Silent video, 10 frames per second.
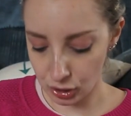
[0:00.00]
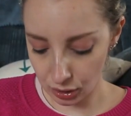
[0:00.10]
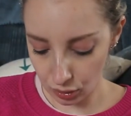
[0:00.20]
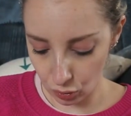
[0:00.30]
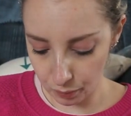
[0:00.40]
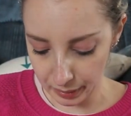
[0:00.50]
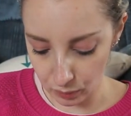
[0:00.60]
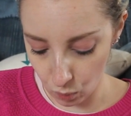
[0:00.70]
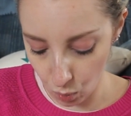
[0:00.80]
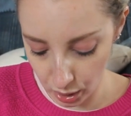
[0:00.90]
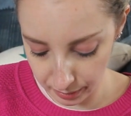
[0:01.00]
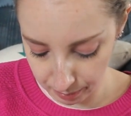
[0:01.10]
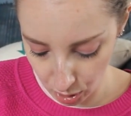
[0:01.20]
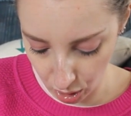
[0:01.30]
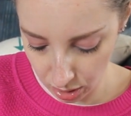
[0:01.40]
just going to open one
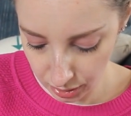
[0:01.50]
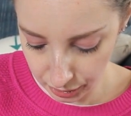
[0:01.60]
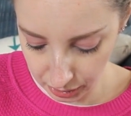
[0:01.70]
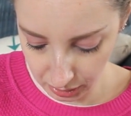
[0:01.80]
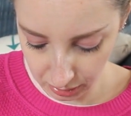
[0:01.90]
part